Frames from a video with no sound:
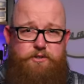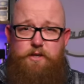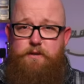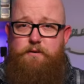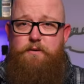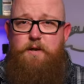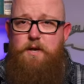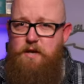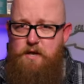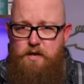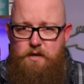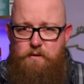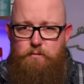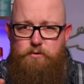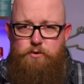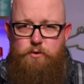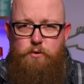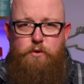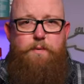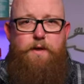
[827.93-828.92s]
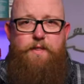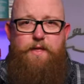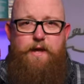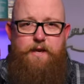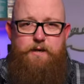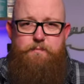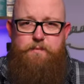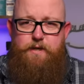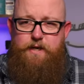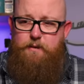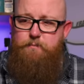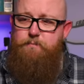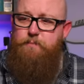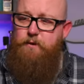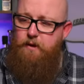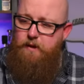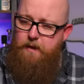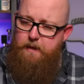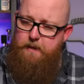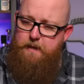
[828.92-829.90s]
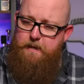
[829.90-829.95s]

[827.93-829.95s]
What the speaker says: So we'll talk about that in a minute. But